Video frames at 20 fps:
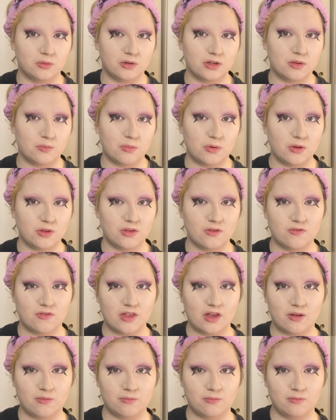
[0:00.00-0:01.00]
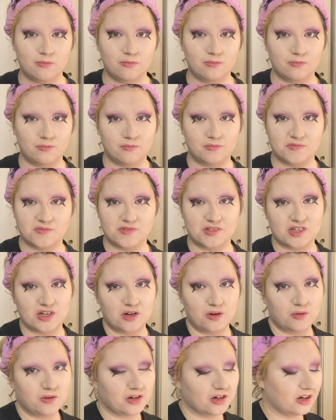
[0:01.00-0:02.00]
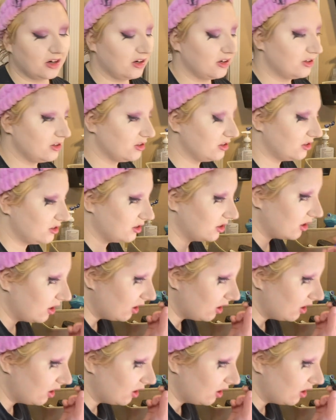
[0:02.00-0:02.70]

with both of them, so we're gonna just